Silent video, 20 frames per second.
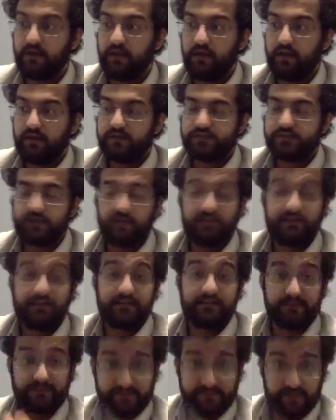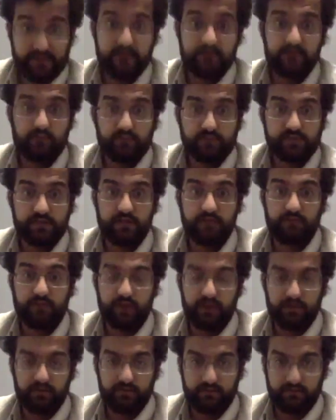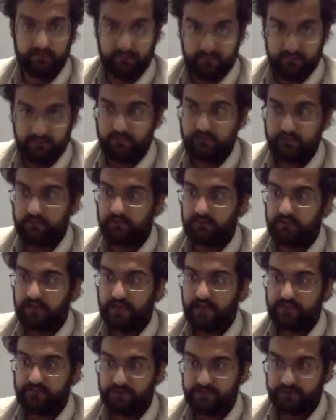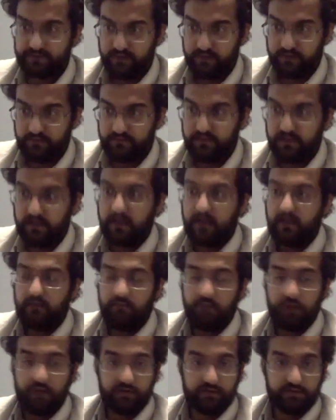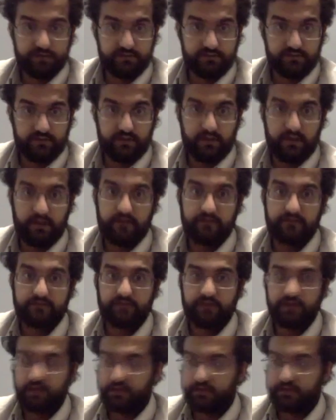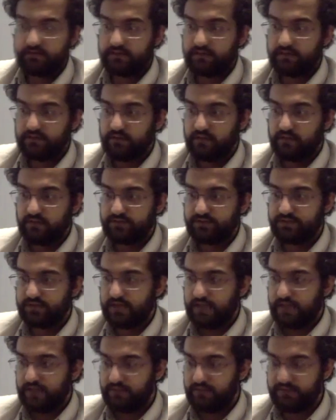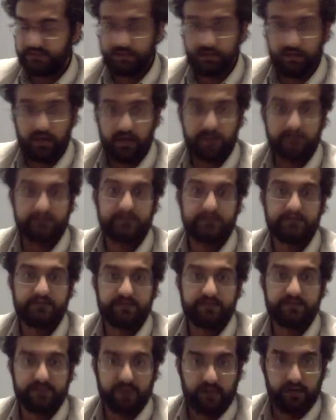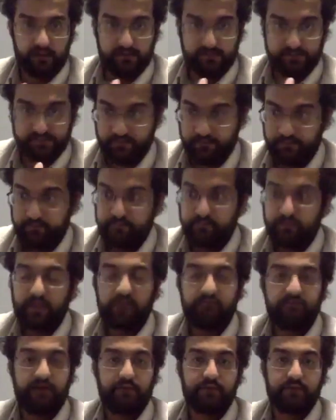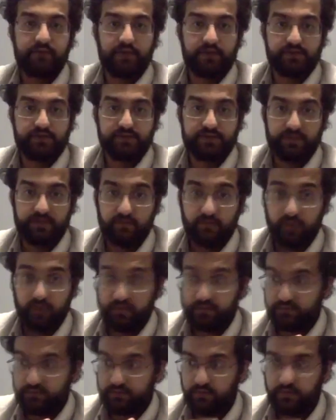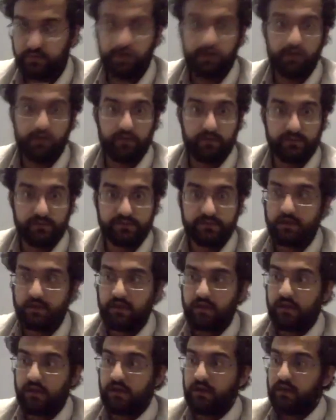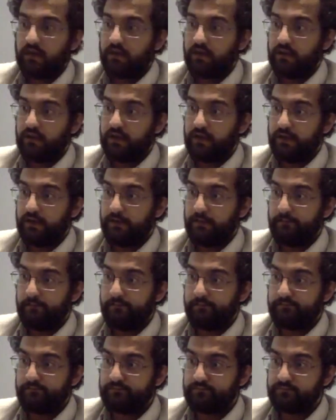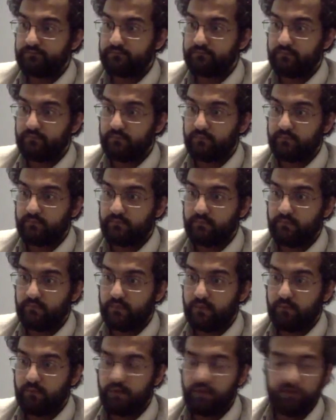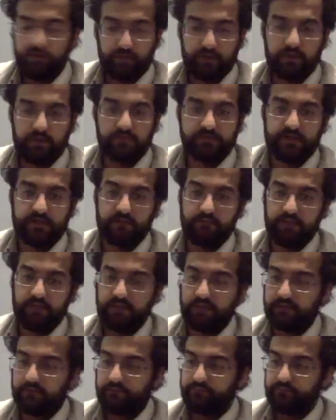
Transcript: solved, and it's getting more solved by the advent of microelectronic technology and basically IC designs, fabrication, going to lower nodes. By lower nodes, I mean,